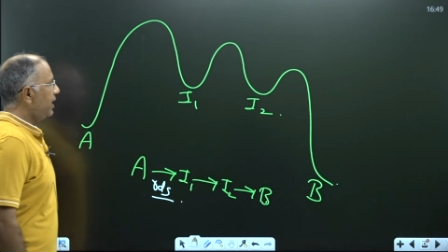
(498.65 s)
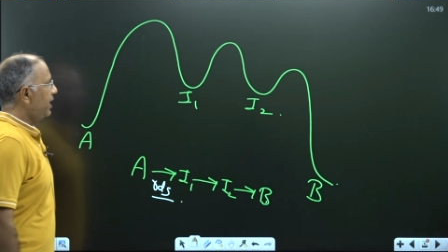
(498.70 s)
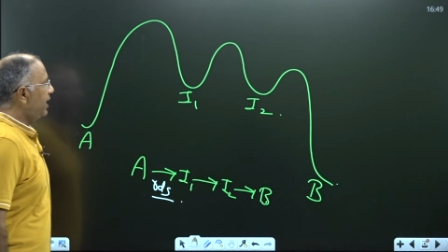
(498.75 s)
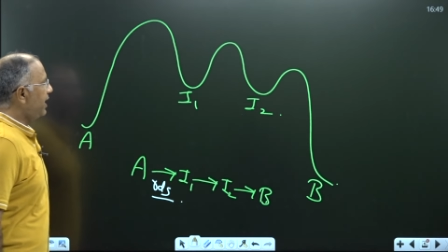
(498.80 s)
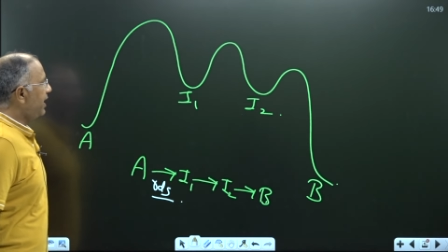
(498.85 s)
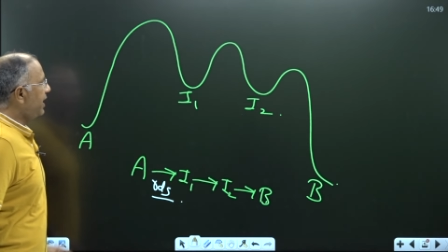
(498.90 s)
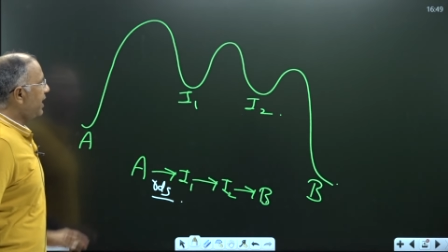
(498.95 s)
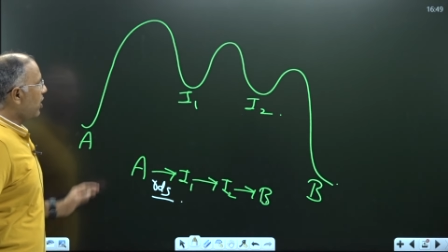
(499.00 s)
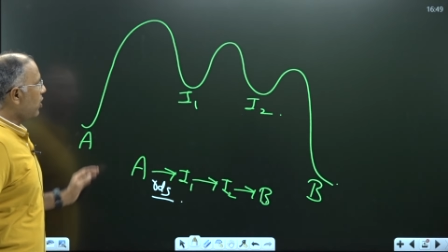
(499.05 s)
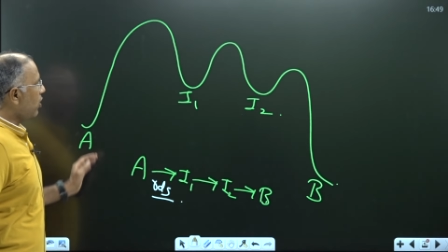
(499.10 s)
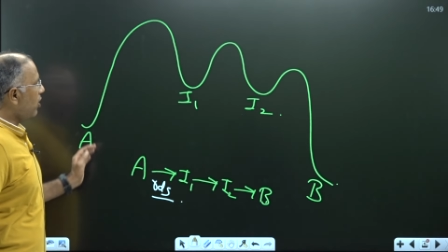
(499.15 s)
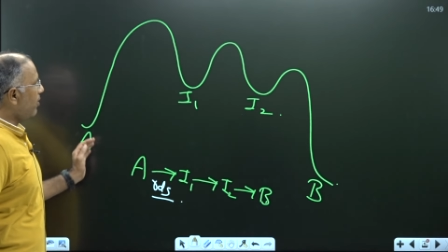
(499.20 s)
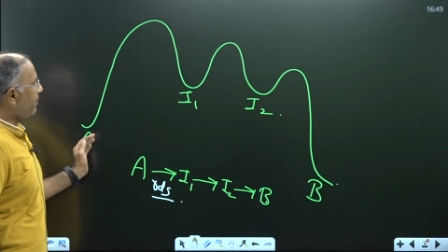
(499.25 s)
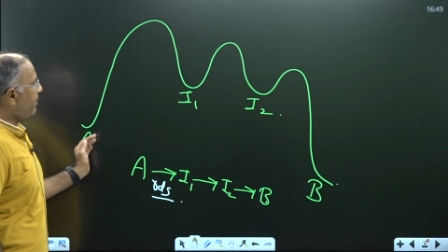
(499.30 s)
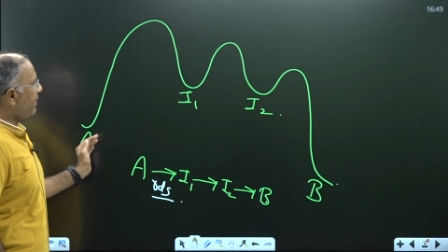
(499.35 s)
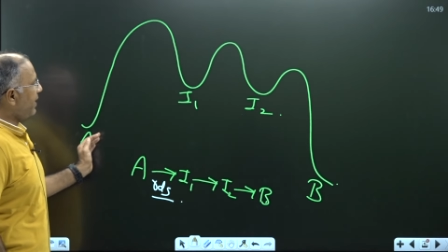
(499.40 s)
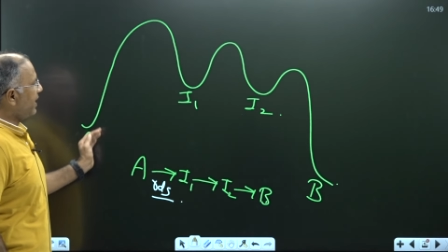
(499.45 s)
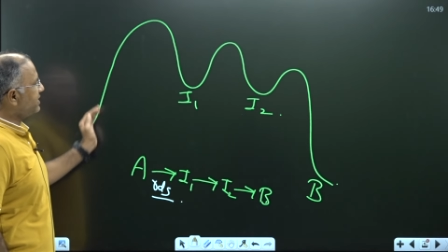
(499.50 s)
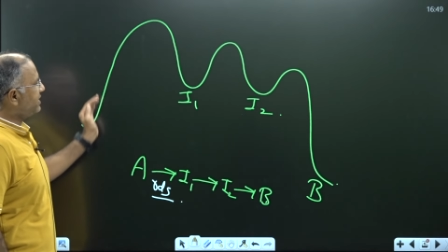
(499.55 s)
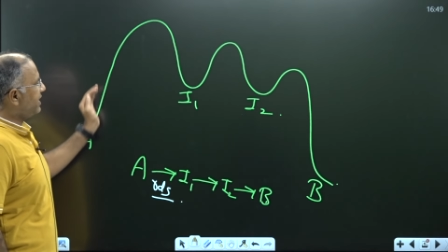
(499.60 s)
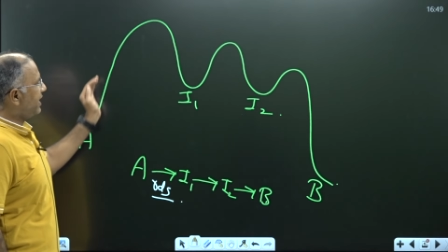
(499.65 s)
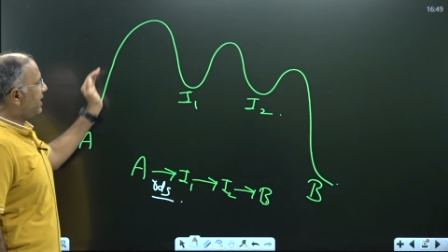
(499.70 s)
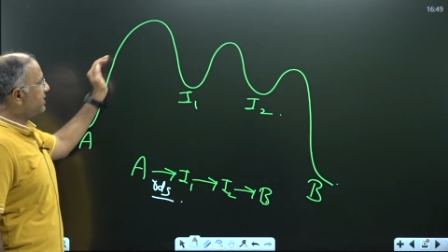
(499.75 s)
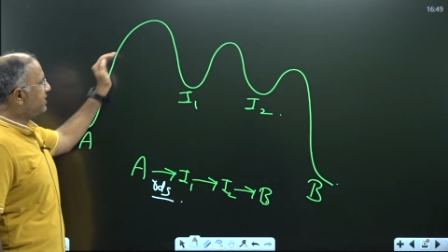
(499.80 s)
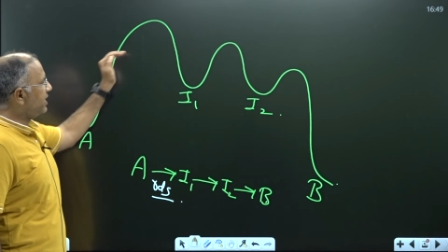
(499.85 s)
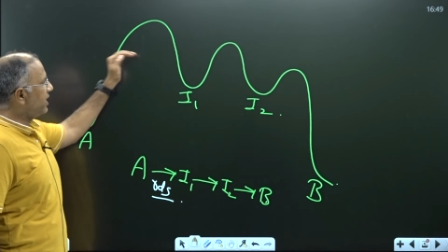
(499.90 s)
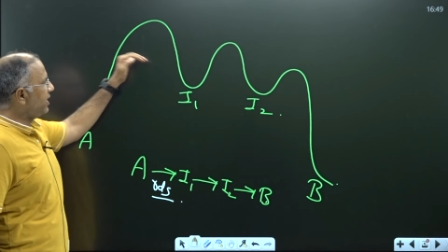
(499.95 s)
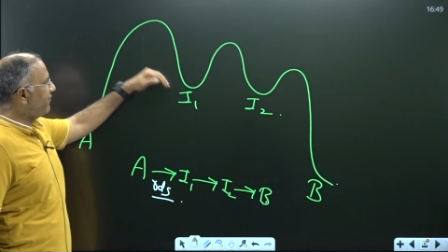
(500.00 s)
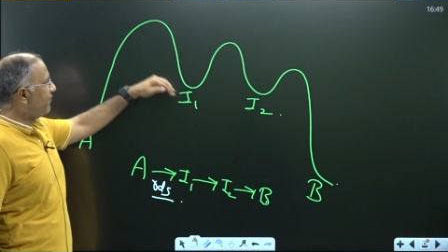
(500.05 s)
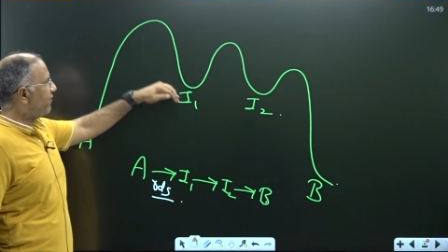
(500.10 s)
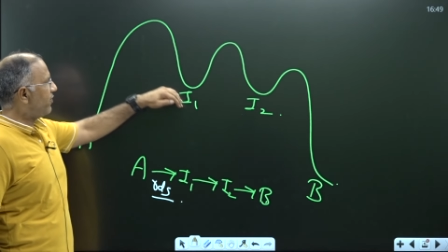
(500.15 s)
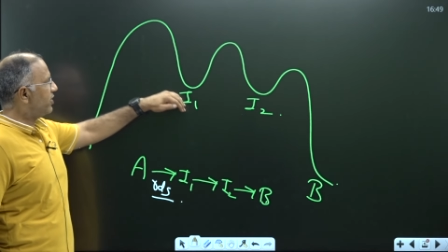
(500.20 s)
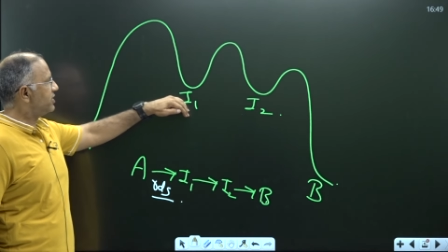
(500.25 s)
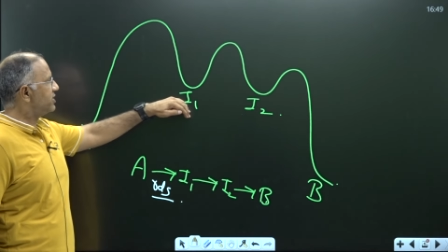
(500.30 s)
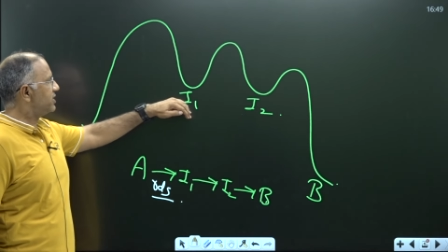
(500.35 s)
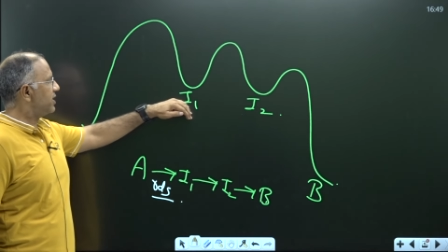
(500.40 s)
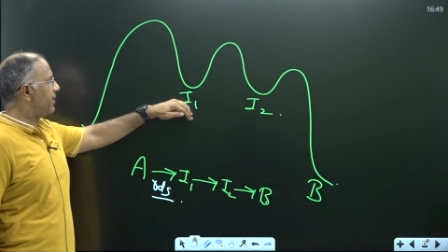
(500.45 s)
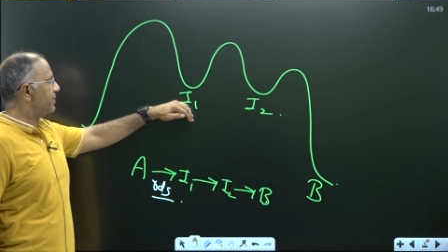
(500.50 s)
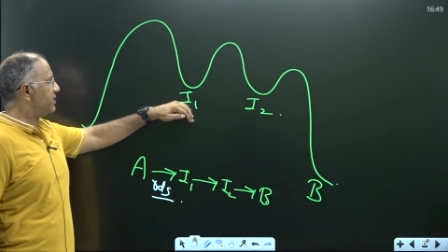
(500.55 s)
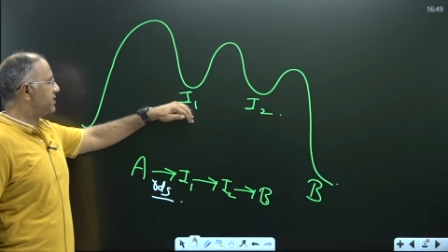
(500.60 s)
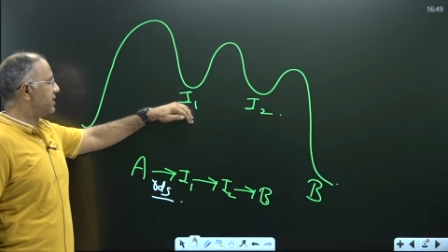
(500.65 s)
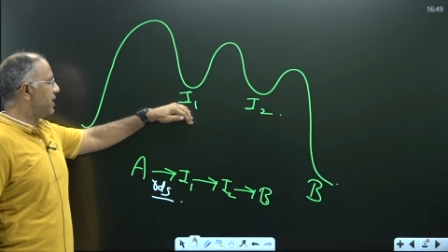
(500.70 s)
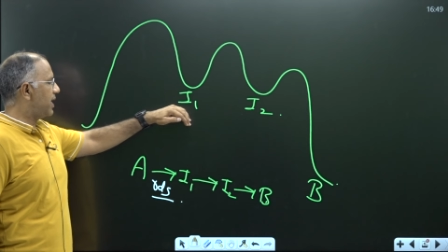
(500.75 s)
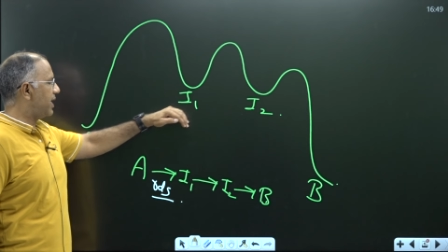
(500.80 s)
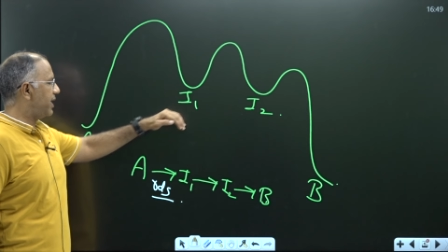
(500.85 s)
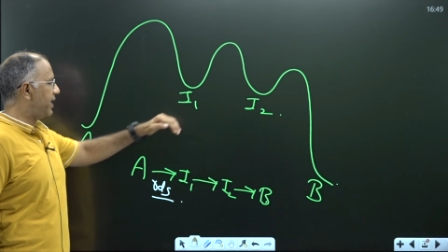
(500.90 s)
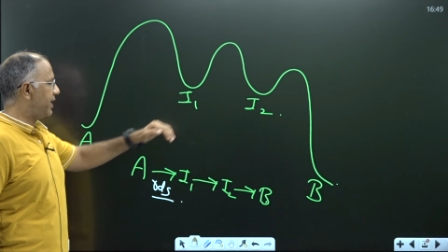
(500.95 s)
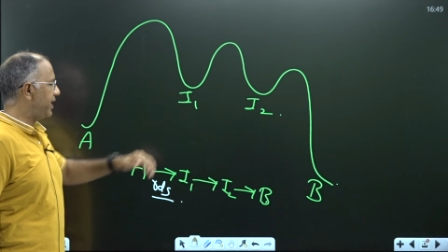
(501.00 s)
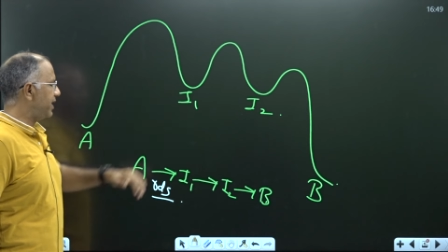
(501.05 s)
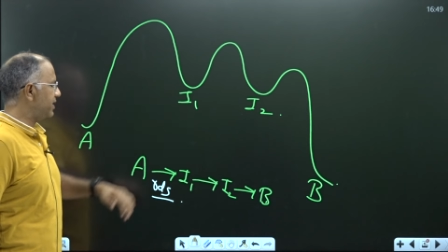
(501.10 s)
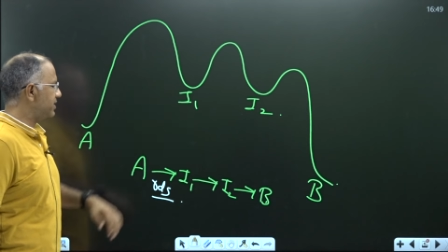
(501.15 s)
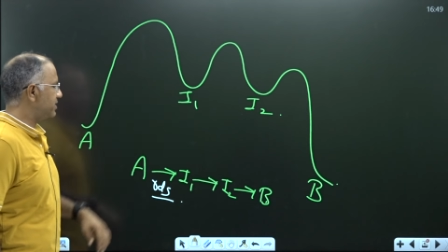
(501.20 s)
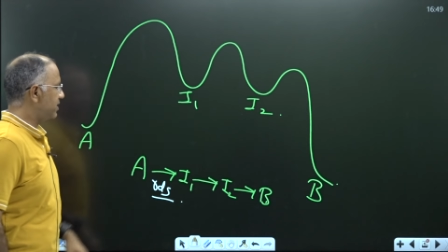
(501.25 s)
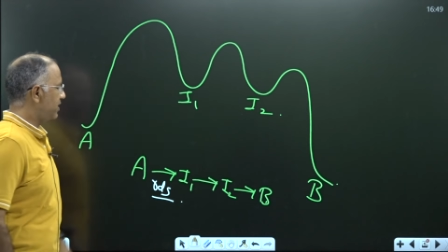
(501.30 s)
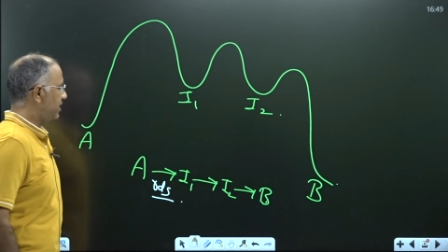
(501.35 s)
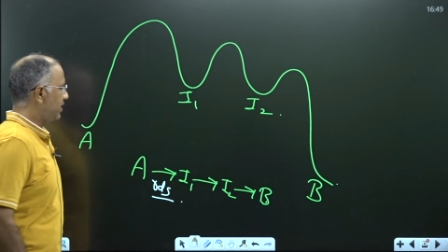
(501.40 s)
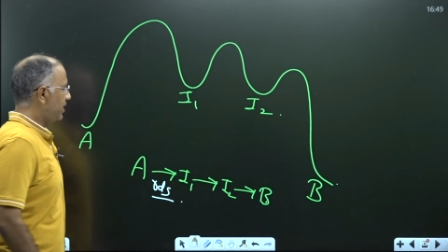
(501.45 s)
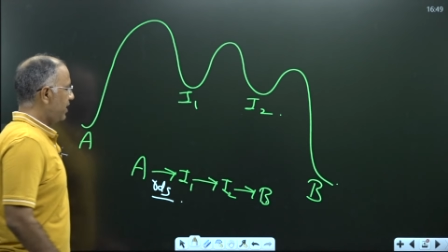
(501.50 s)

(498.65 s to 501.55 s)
In a complex reaction, if first step is the RDS,